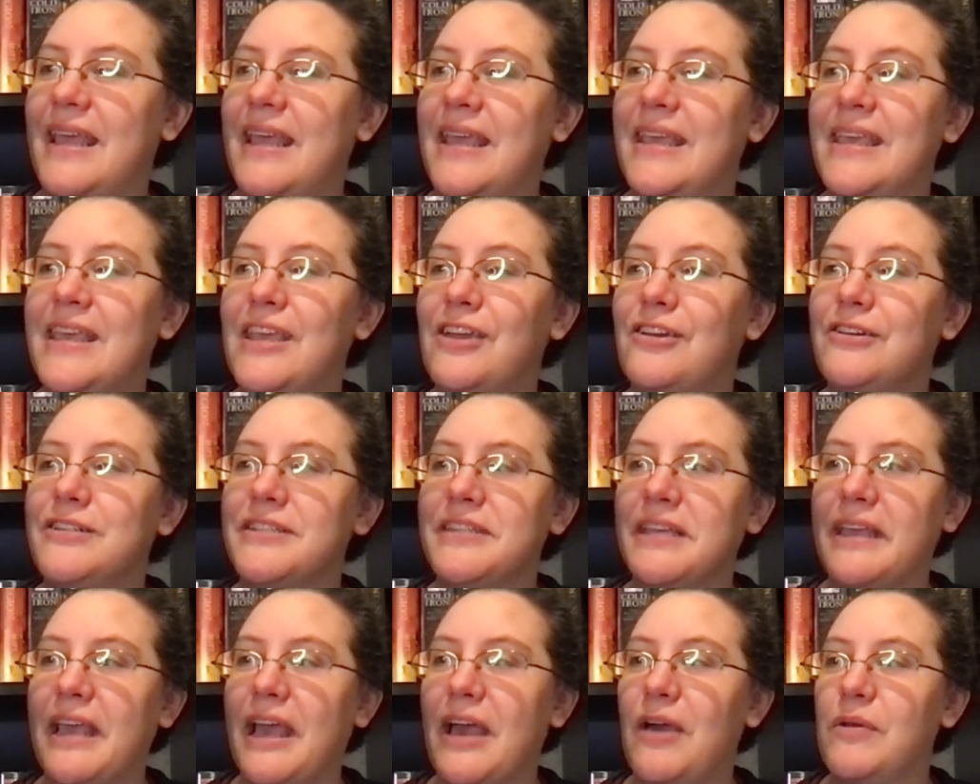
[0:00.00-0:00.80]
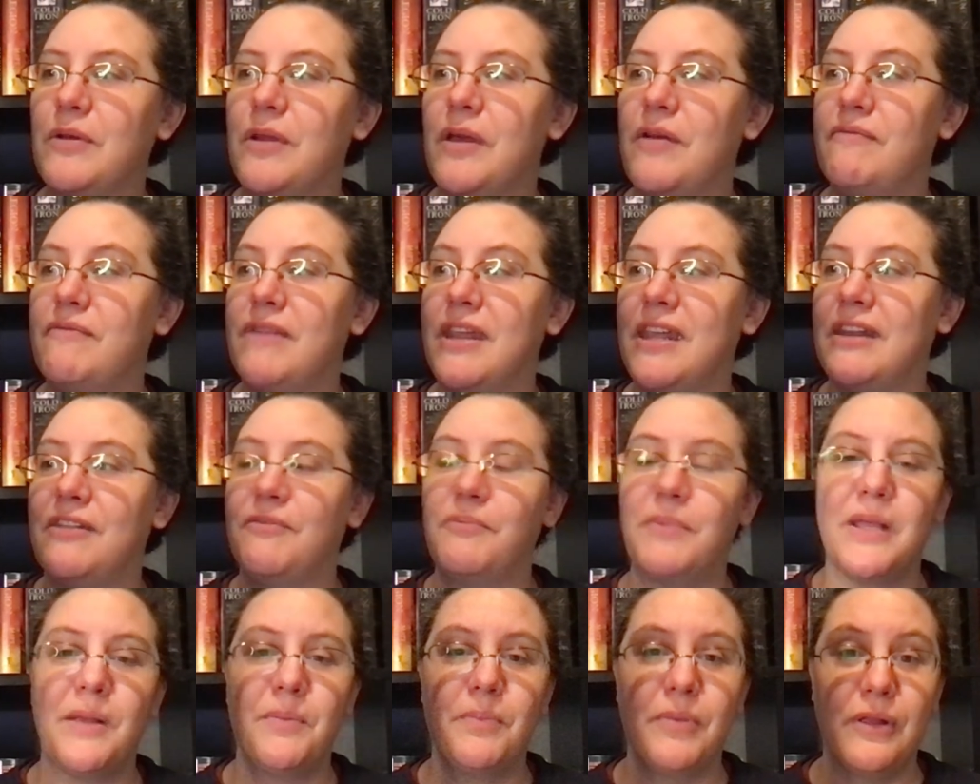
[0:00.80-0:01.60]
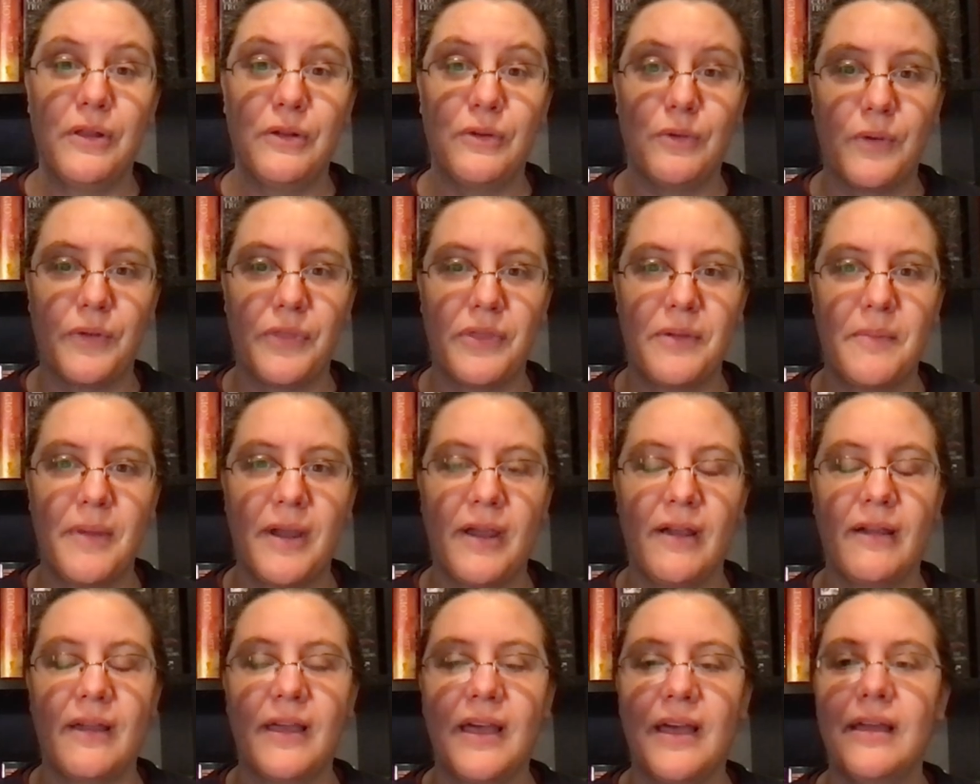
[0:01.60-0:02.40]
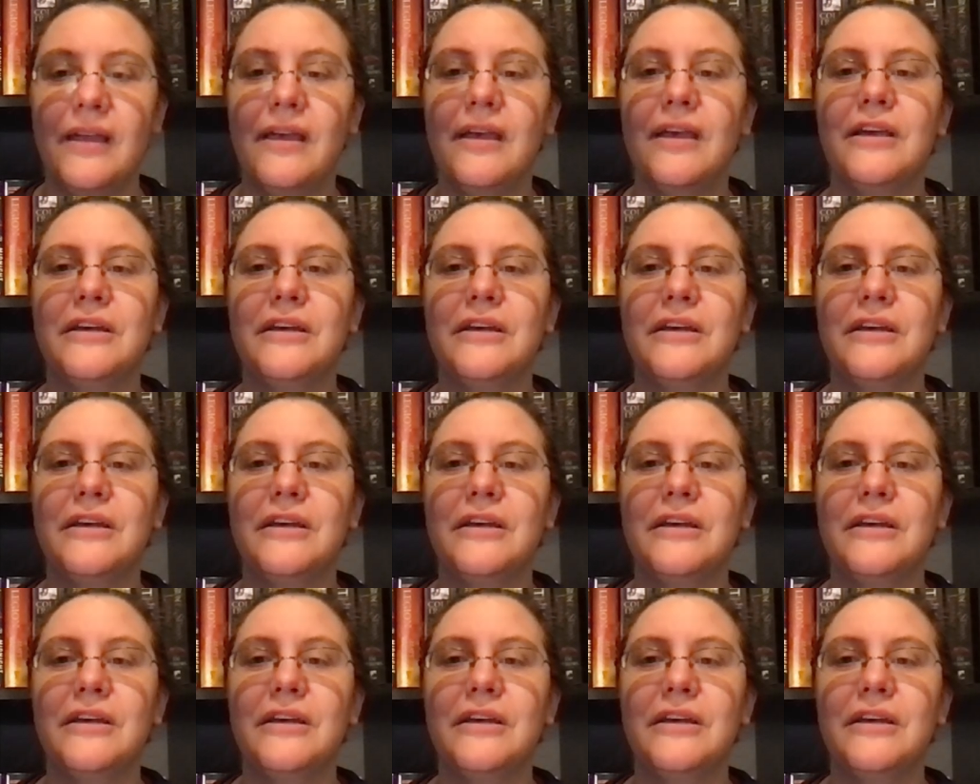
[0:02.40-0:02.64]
A Curious Account of Native People in North America.